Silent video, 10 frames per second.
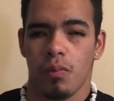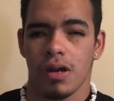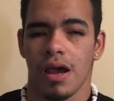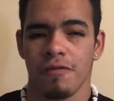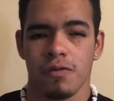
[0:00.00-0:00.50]

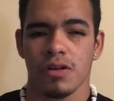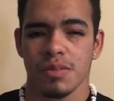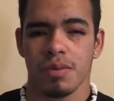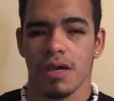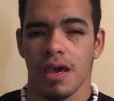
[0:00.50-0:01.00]
When I
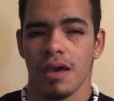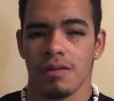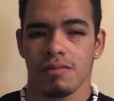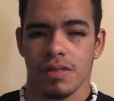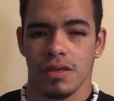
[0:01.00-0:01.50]
first
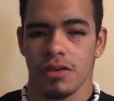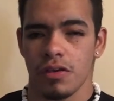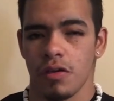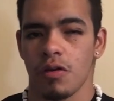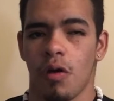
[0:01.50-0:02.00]
began,
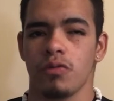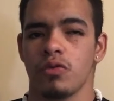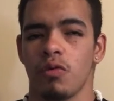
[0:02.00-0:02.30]
you know,